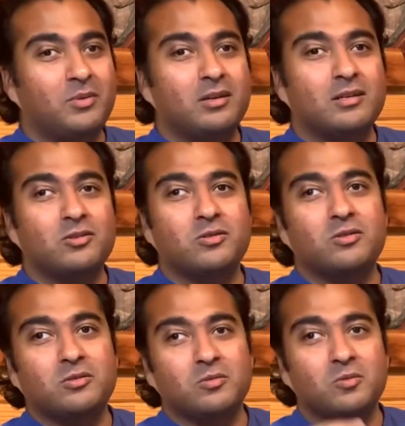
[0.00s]
Pay
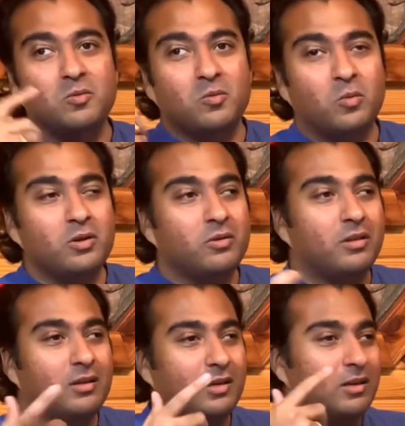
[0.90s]
attention to what you're
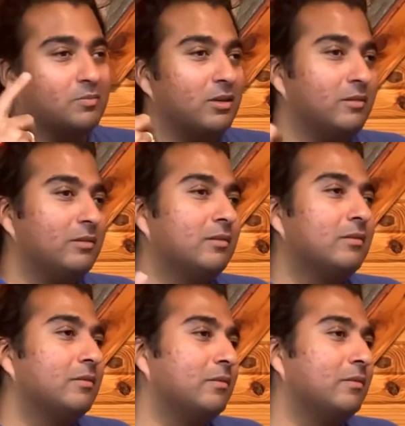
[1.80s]
thinking about.